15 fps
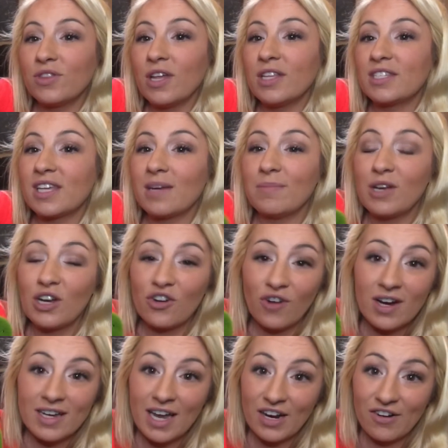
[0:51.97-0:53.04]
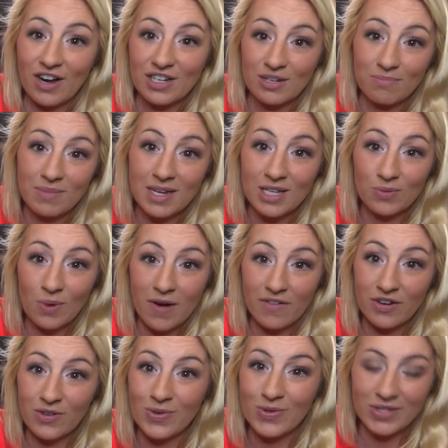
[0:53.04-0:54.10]
It's gonna be a great decoration piece wherever
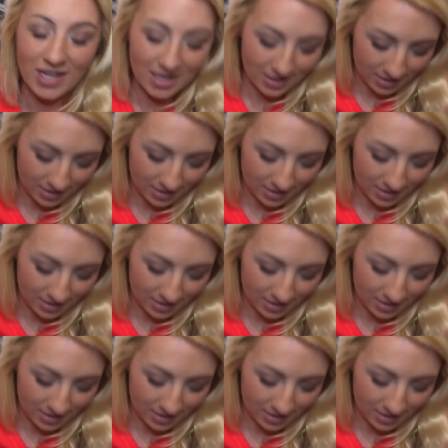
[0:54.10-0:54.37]
you use it.